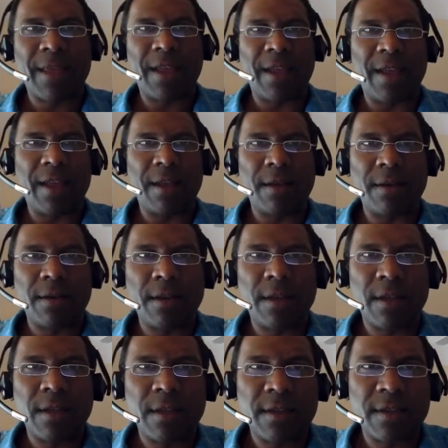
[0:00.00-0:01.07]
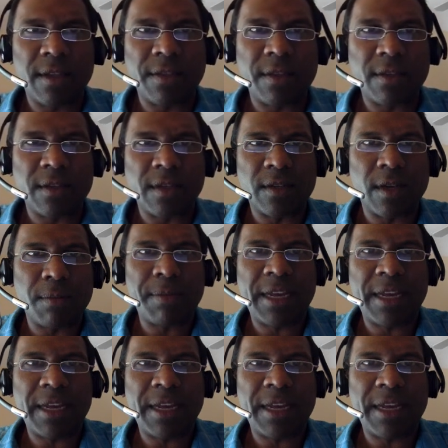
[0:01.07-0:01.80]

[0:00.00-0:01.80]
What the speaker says: and set this as our